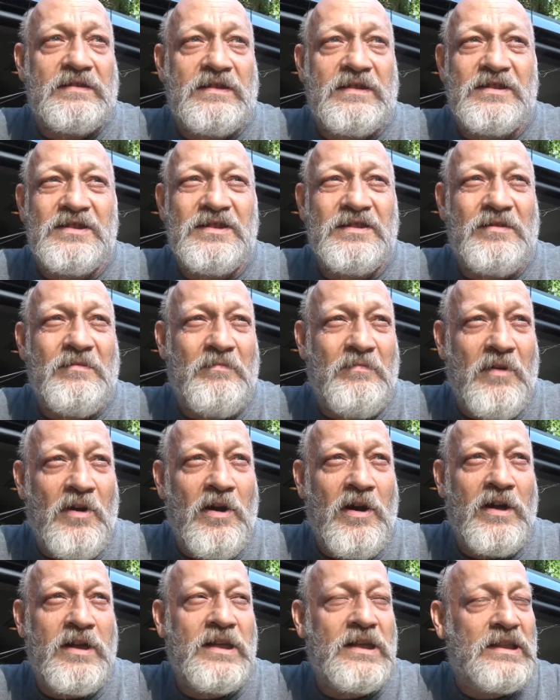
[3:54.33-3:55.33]
I should have
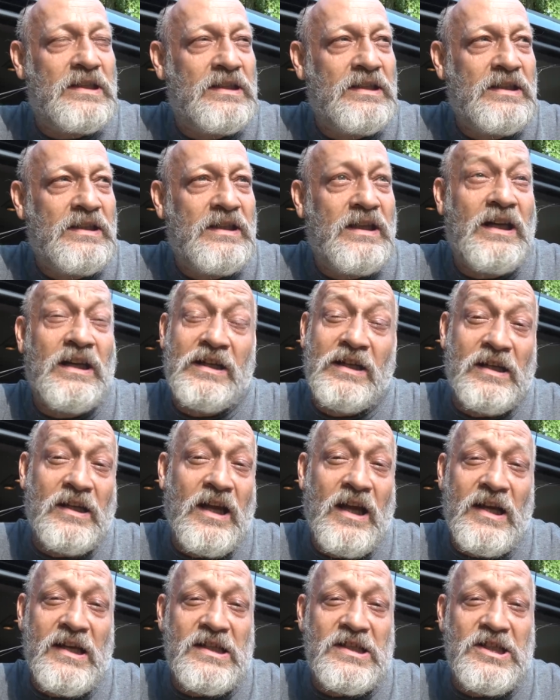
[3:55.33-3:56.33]
bought it. I could have
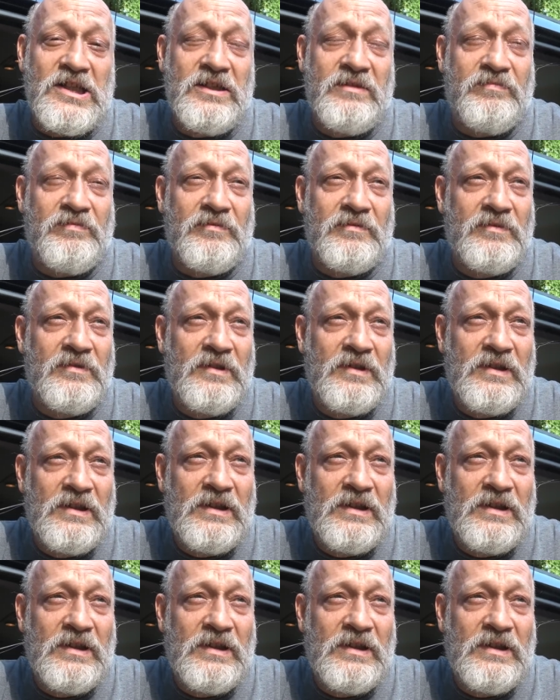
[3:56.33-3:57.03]
got it cheaper.